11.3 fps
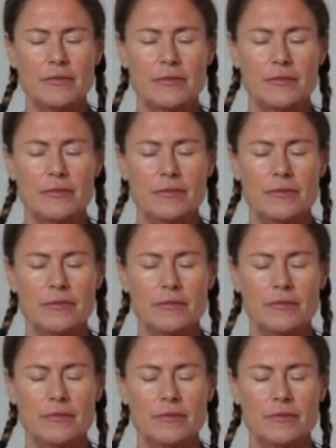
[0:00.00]

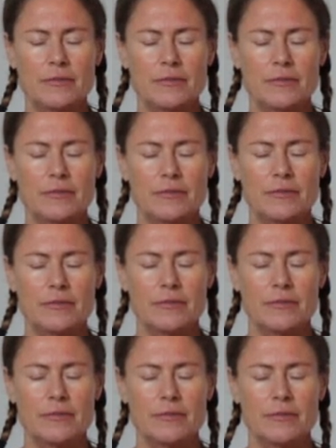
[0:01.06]

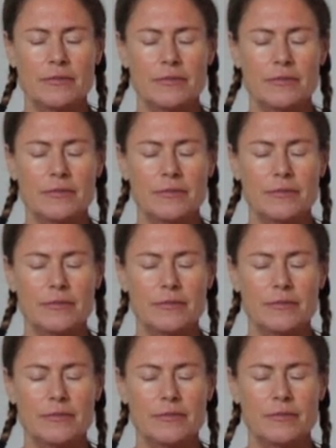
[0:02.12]

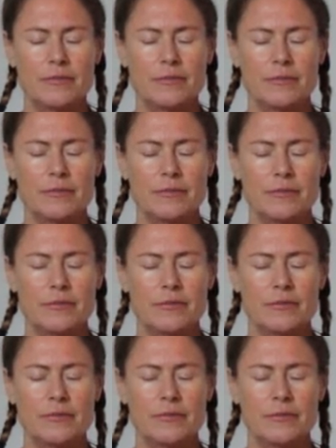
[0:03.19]

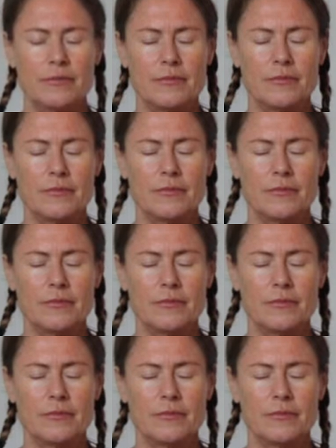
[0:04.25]
[no speech]